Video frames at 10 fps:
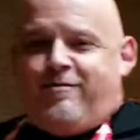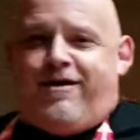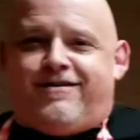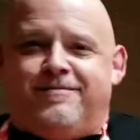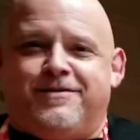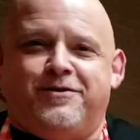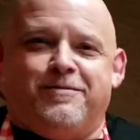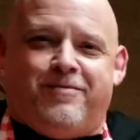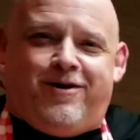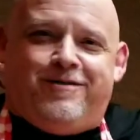Welcome to the
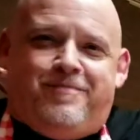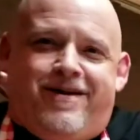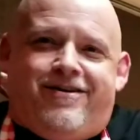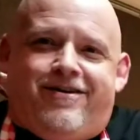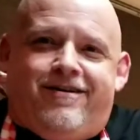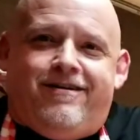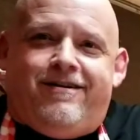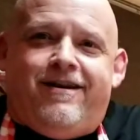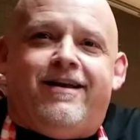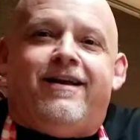Bald Baker.
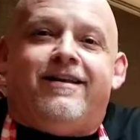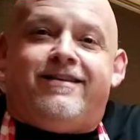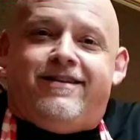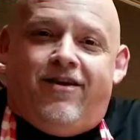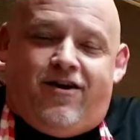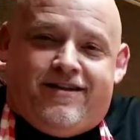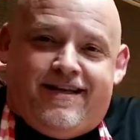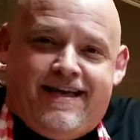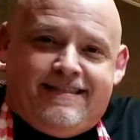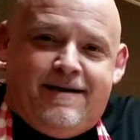On
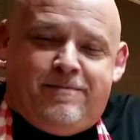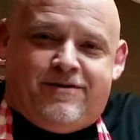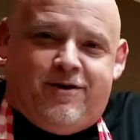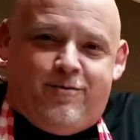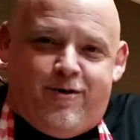today's episode,